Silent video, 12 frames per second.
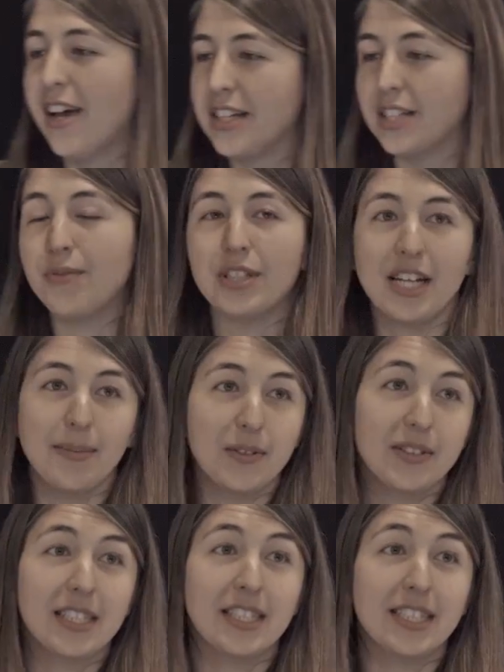different types
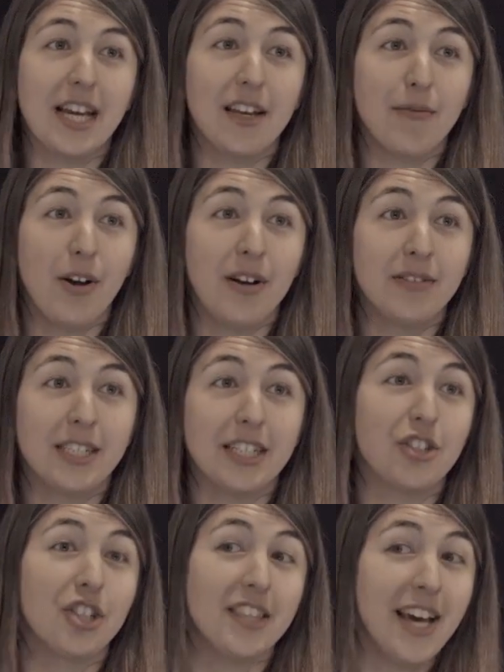of skill set involved in
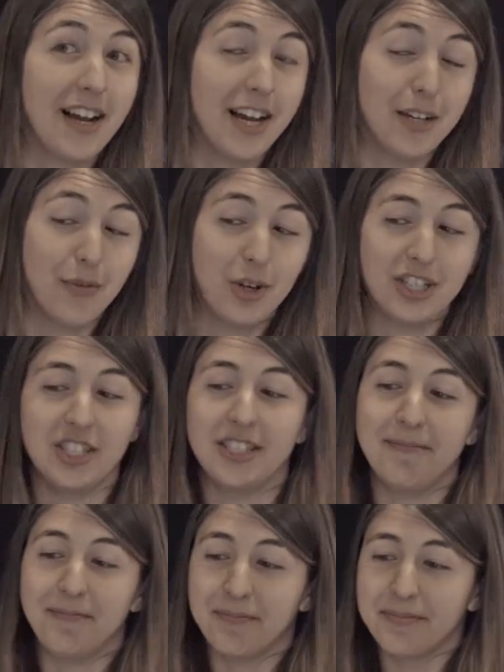answering that kind of
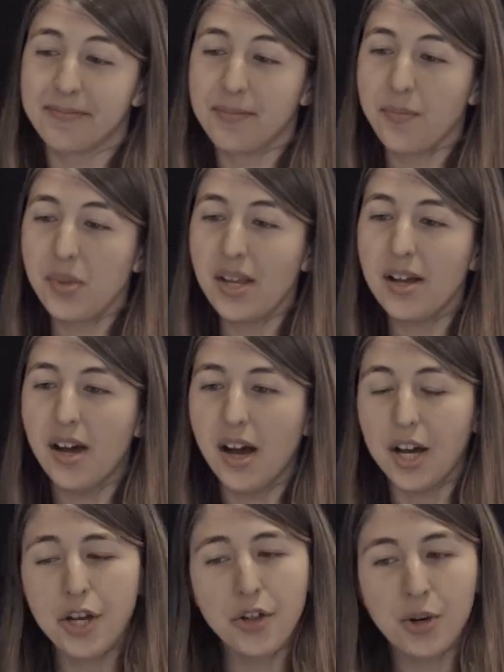question.
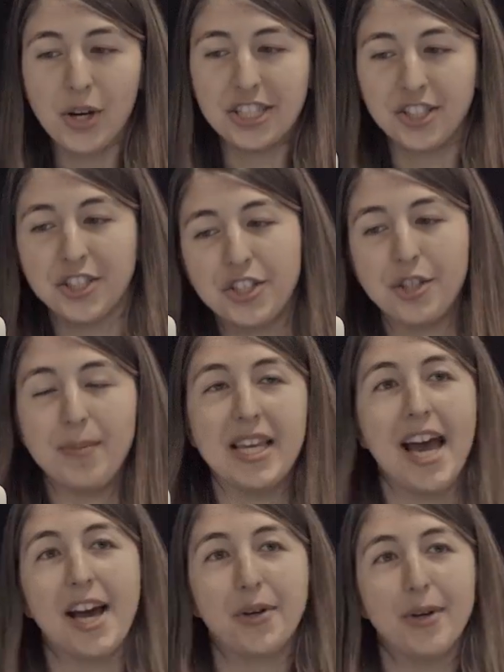Another question could be,
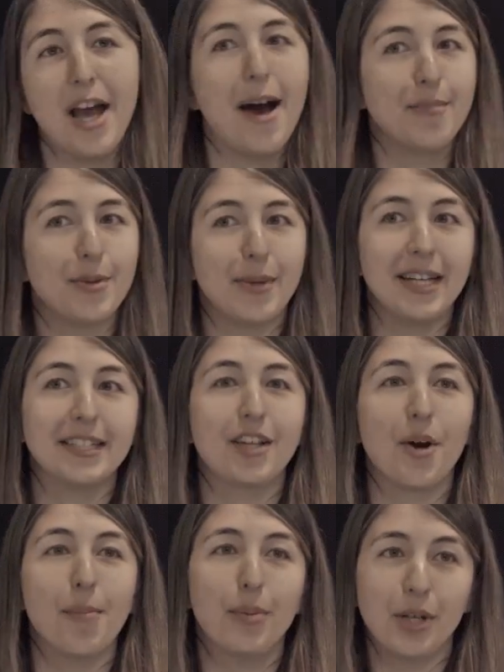how do we optimize
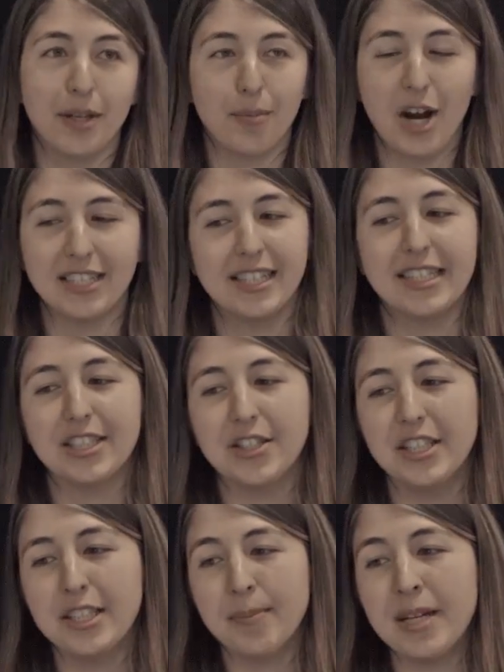our booking process?
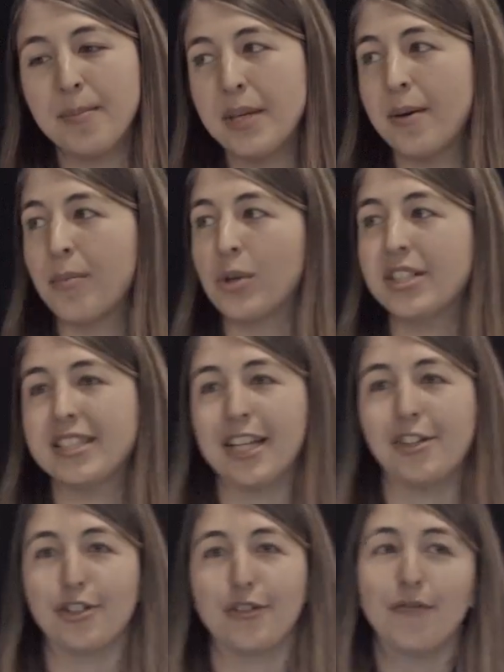So this might be a more
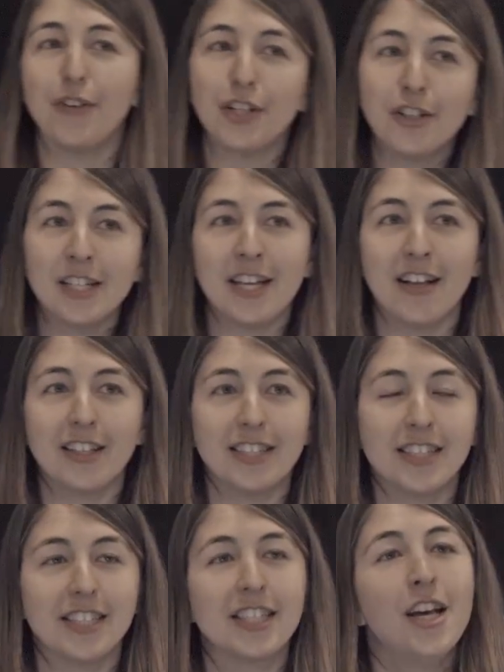standard funnel
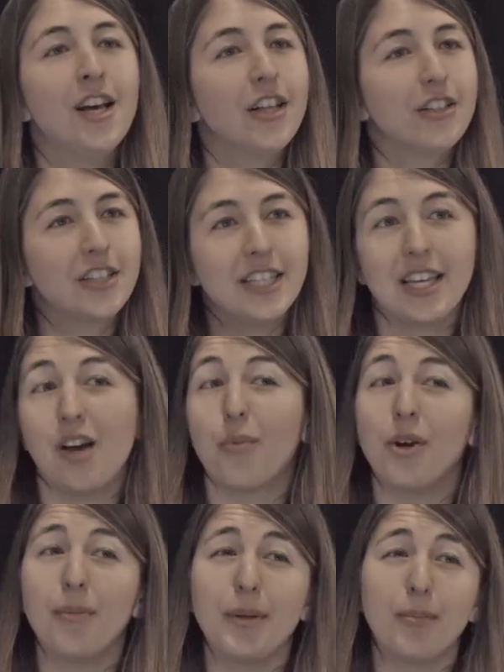analysis, looking at
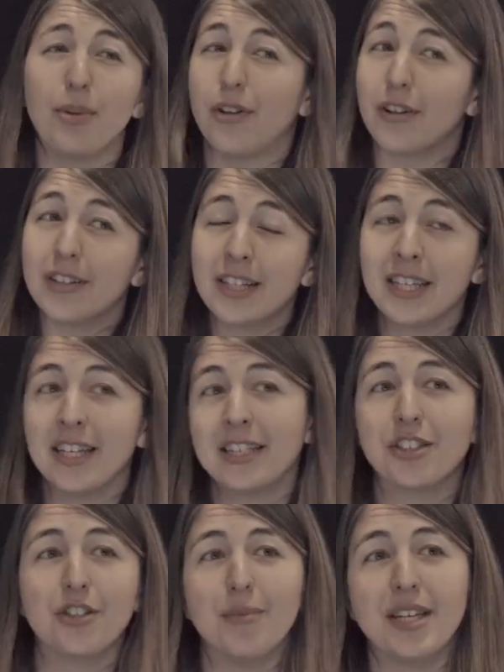where people are clicking
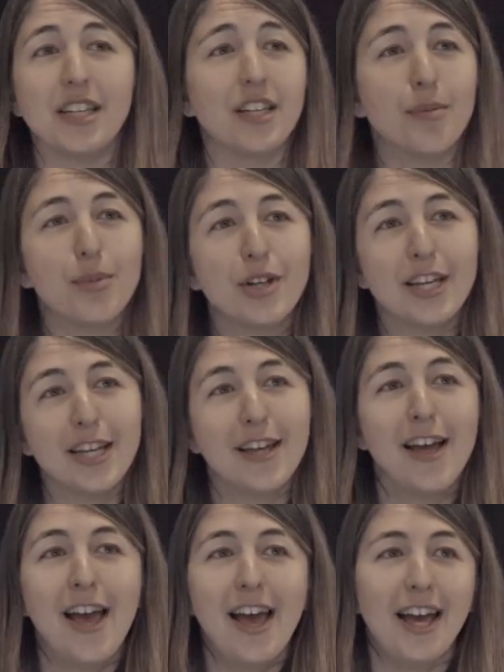as they're making a
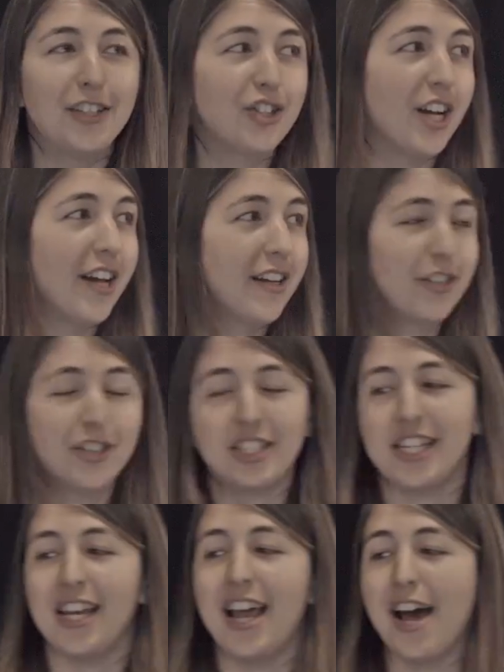booking, and try and
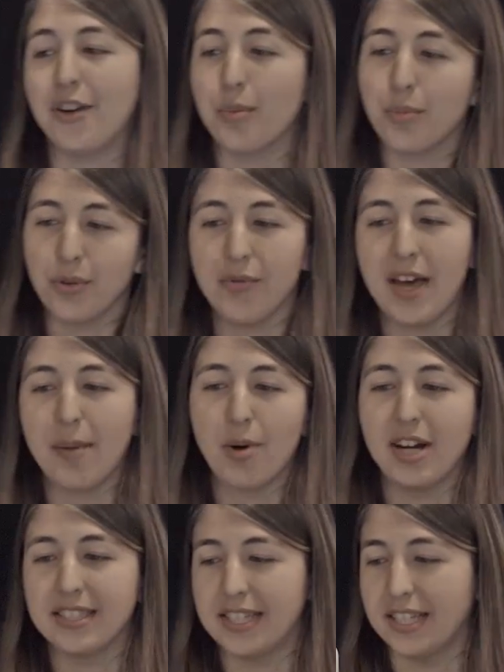understand how to improve that
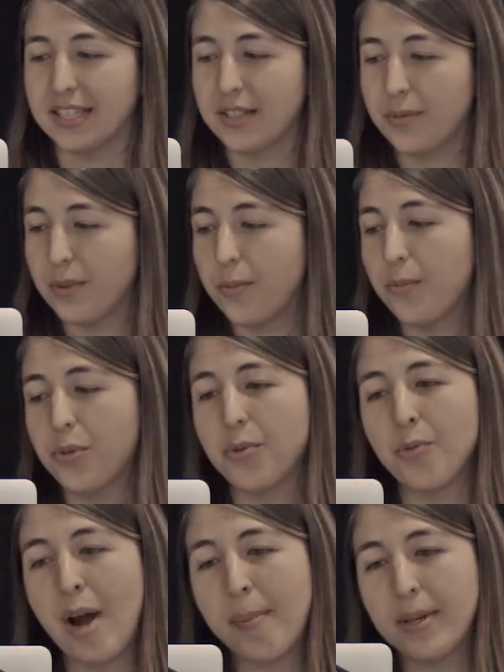process
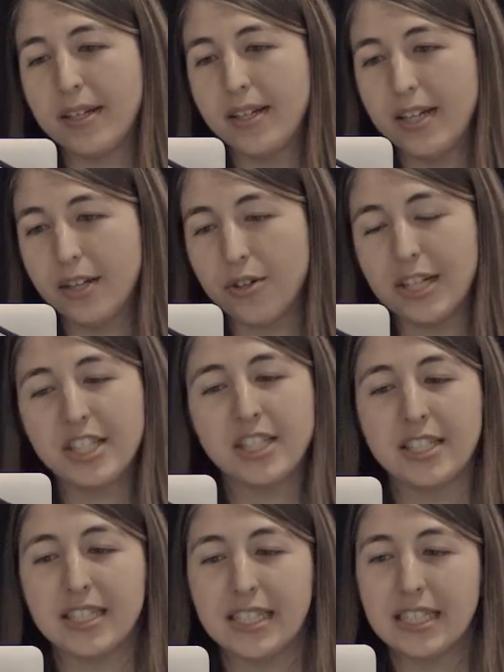through rapid
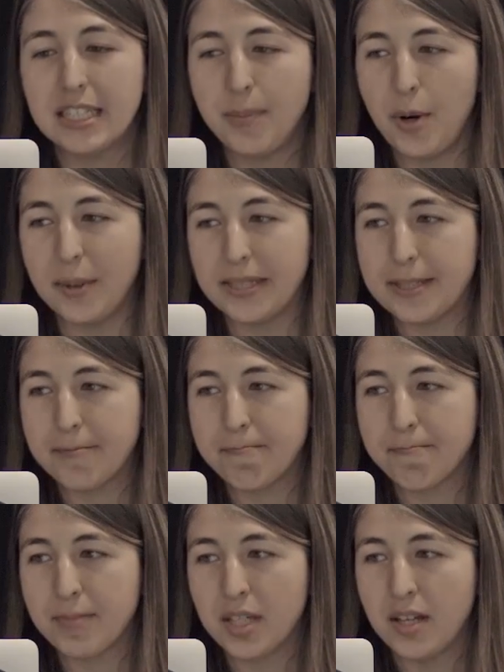iterations and experiments.
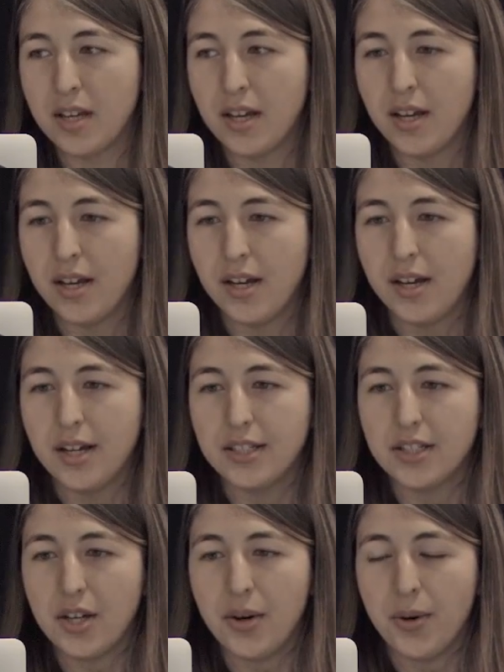
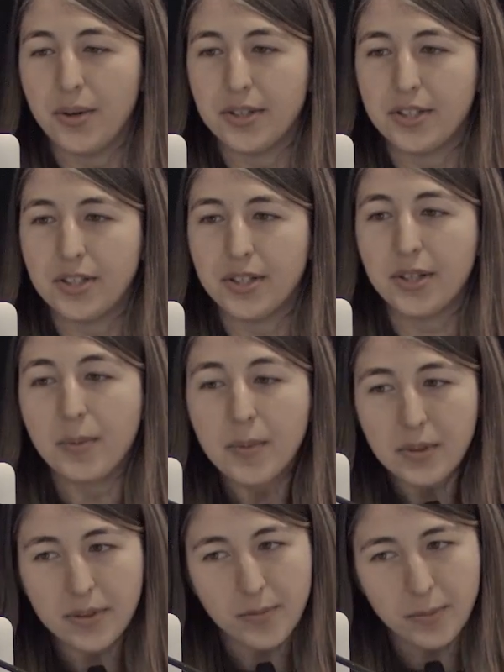So to
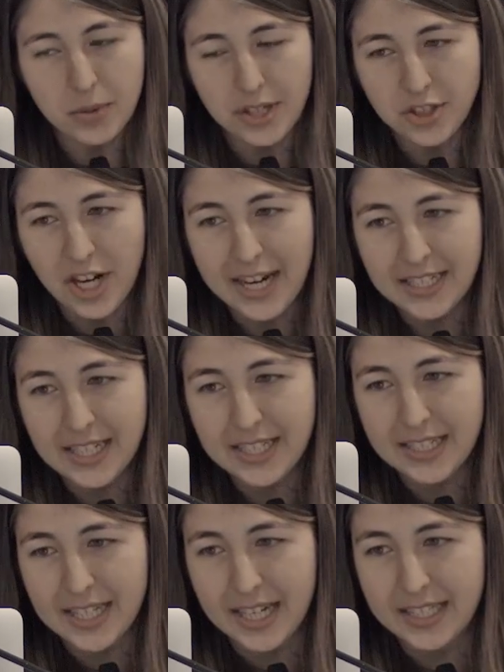attract
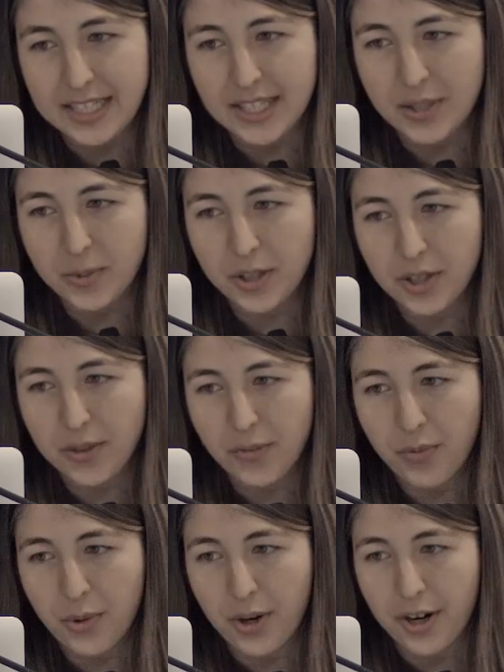data scientists, we look
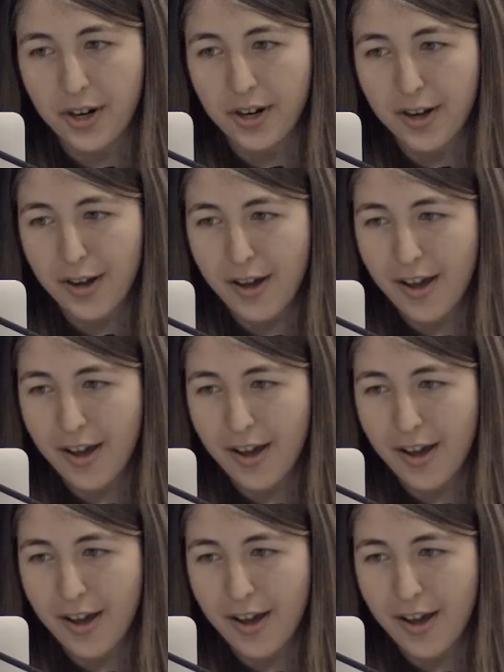for